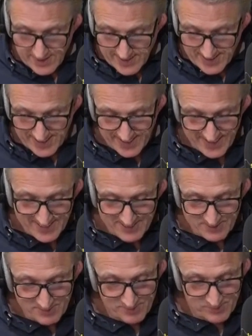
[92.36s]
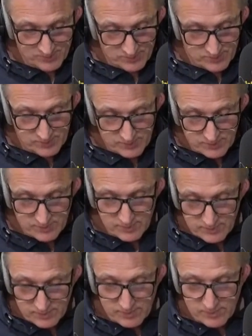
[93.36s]

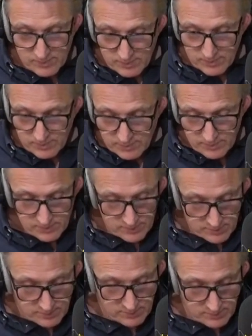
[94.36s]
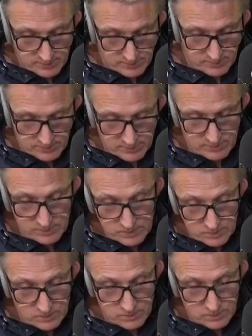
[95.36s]

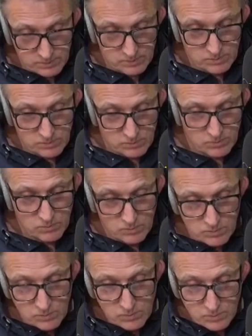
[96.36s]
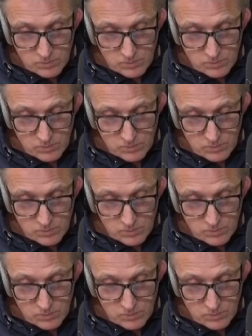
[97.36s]
This person isn't speaking.